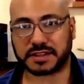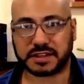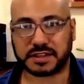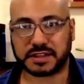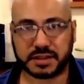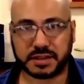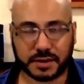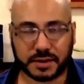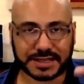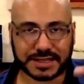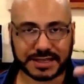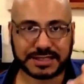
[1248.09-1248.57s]
So
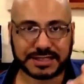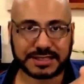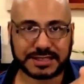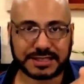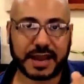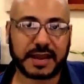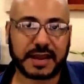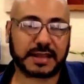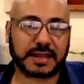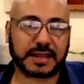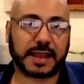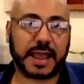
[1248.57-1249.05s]
you can set
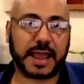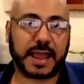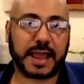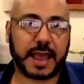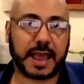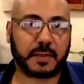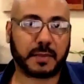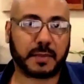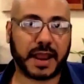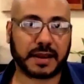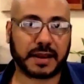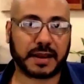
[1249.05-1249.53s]
it at the
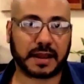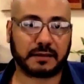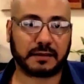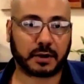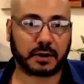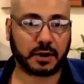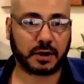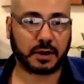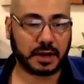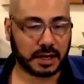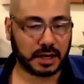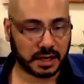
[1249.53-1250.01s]
campaign
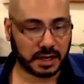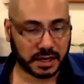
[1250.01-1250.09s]
level,